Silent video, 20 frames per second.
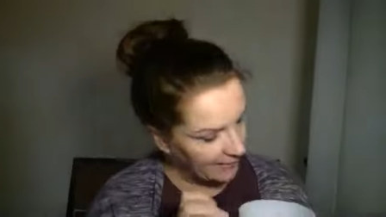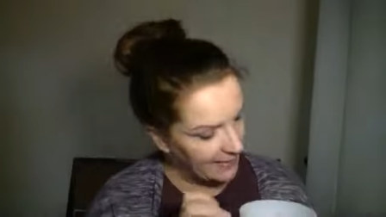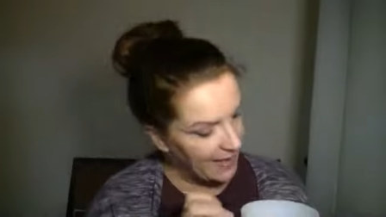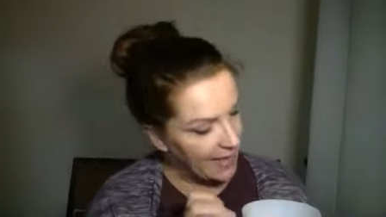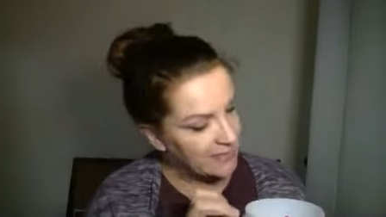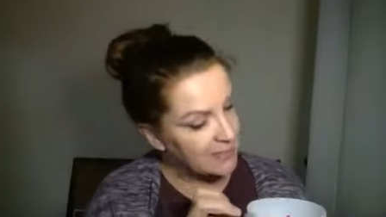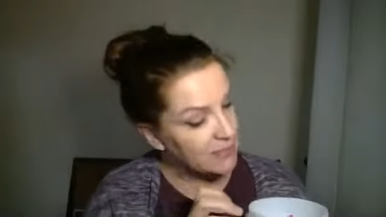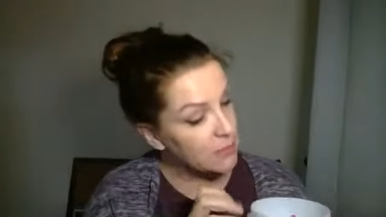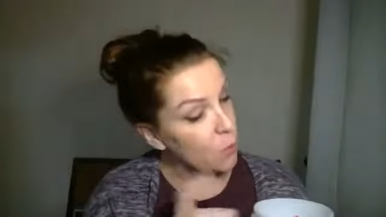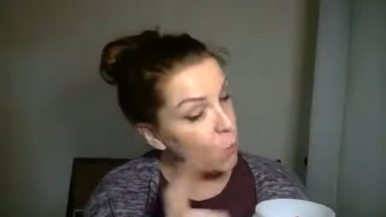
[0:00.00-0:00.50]

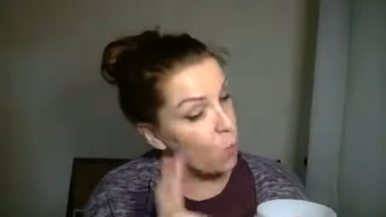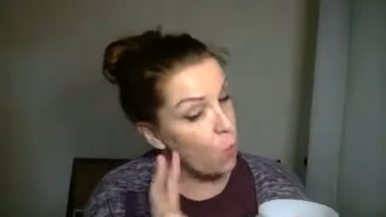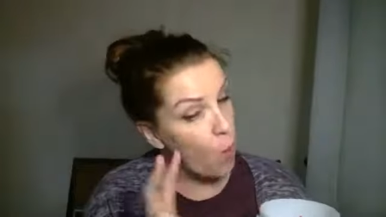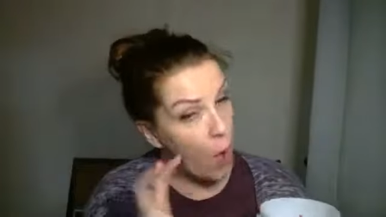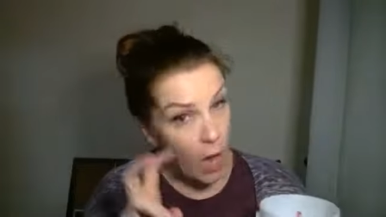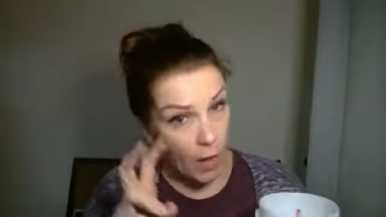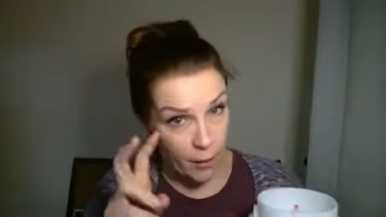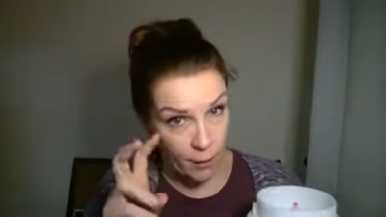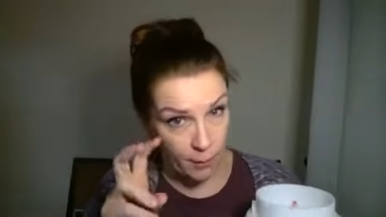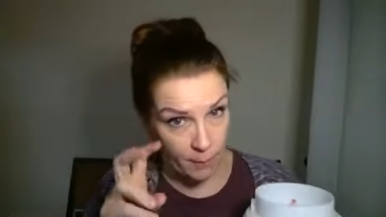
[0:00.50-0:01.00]
That's the
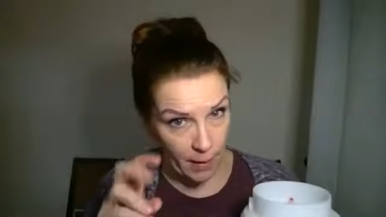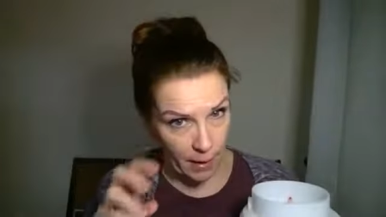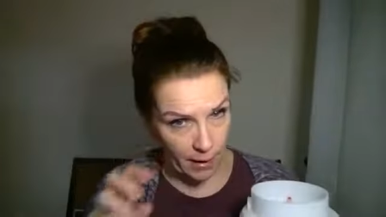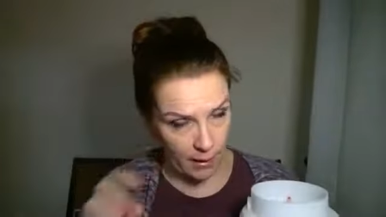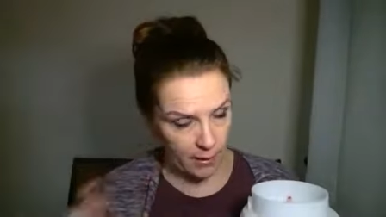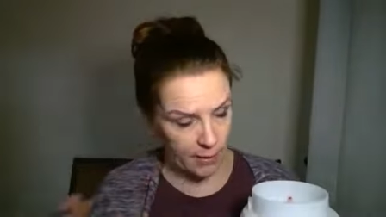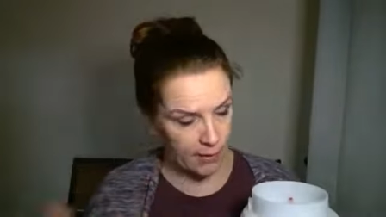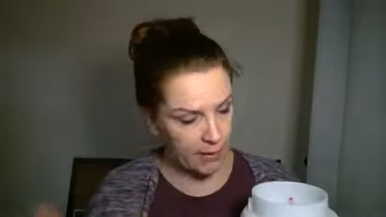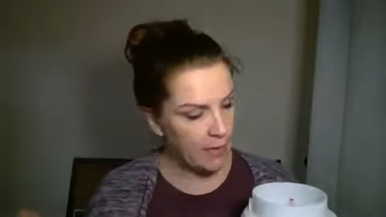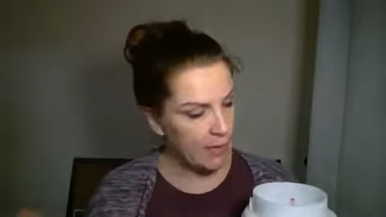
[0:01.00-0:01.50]

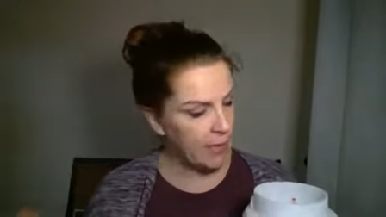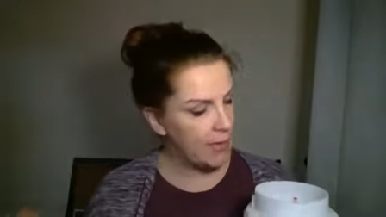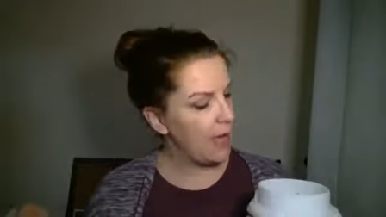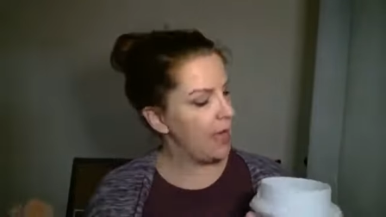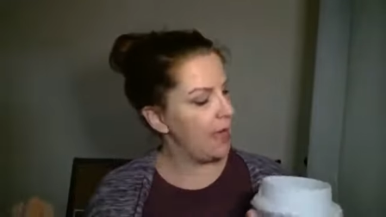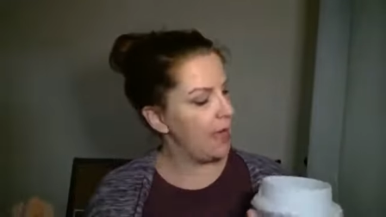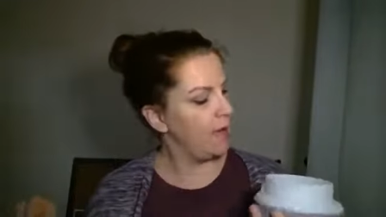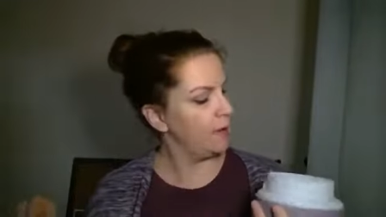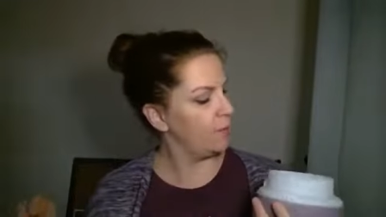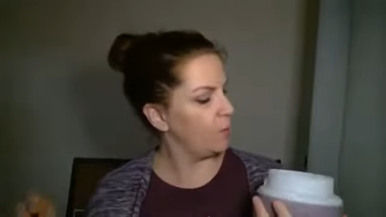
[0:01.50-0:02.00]
watermark
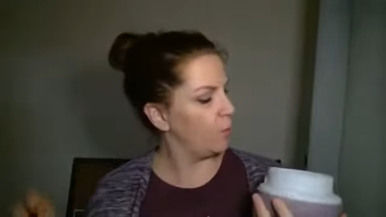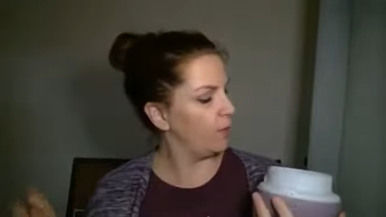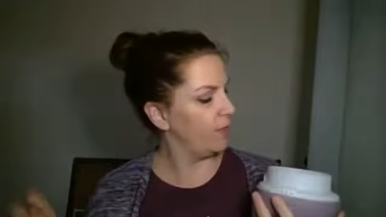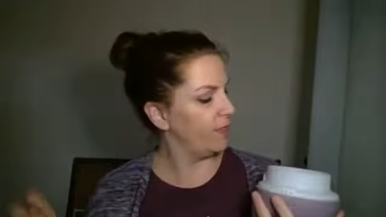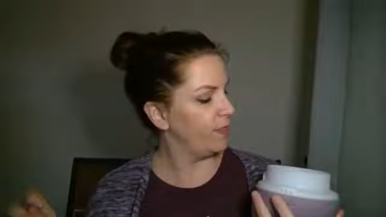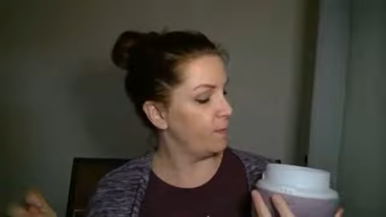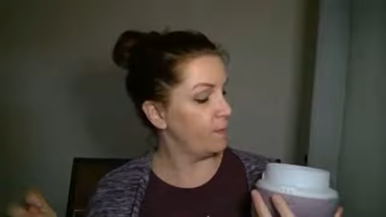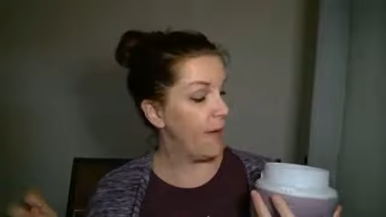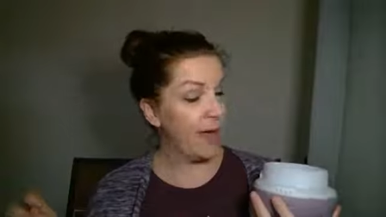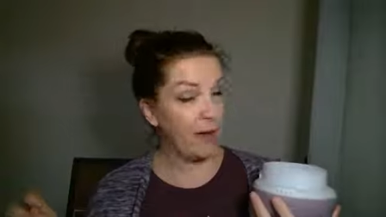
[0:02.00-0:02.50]
with
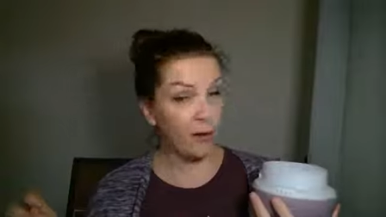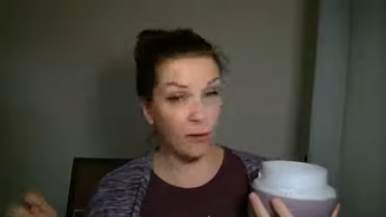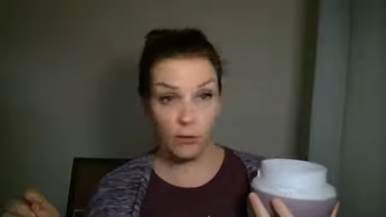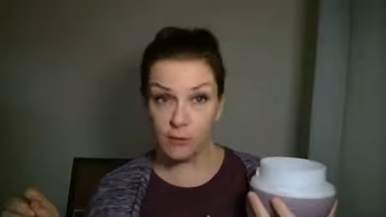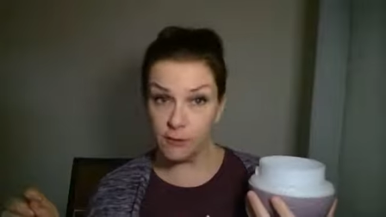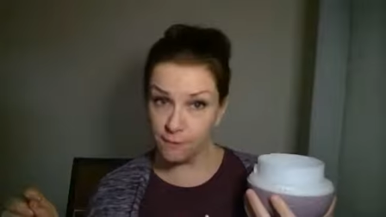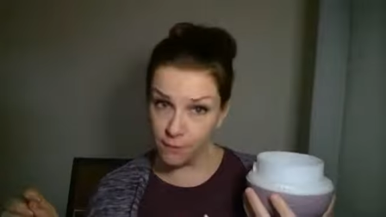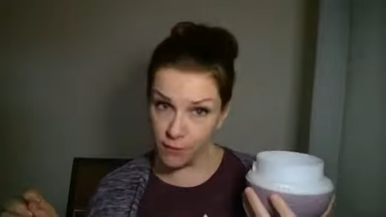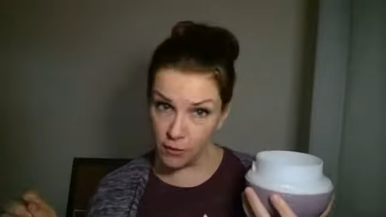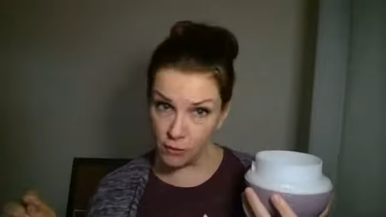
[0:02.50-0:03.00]
the pedal
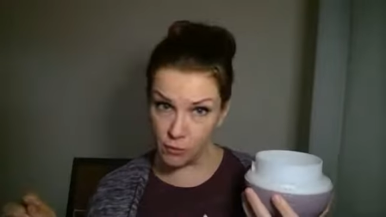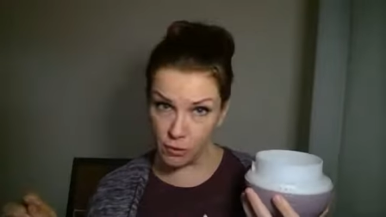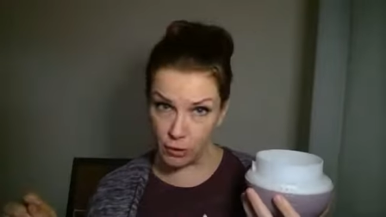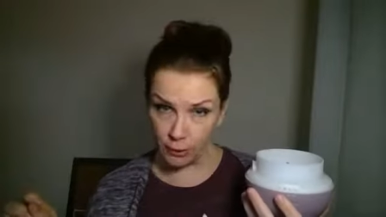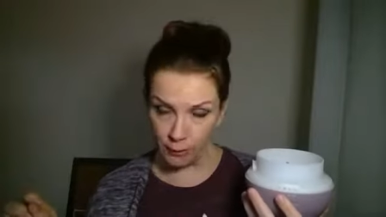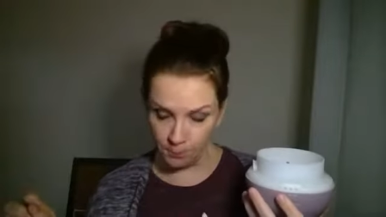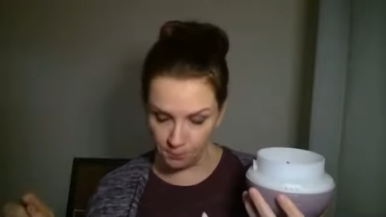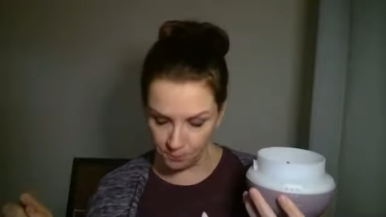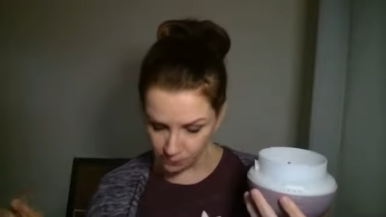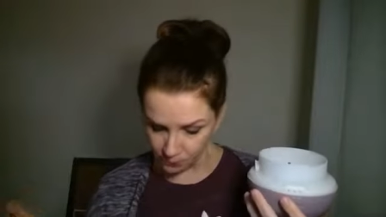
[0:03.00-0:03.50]

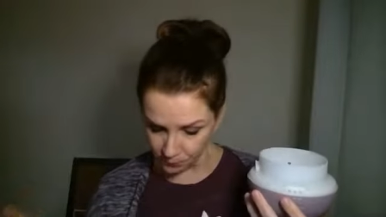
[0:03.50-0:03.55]
diffuser.